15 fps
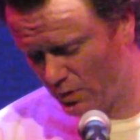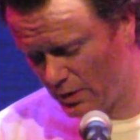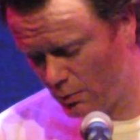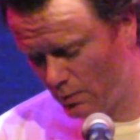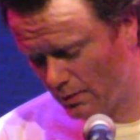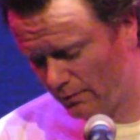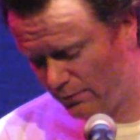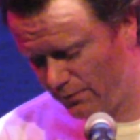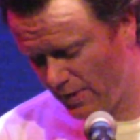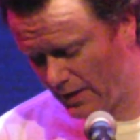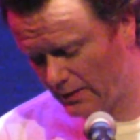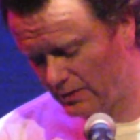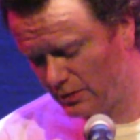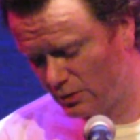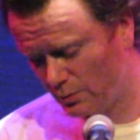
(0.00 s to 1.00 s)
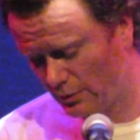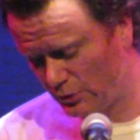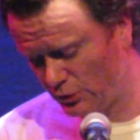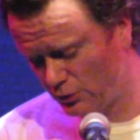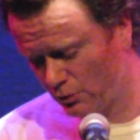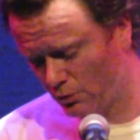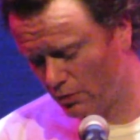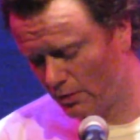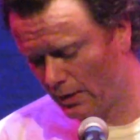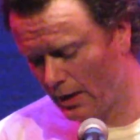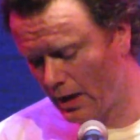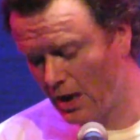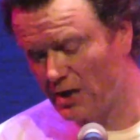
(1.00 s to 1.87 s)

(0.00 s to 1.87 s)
we will fight to ensure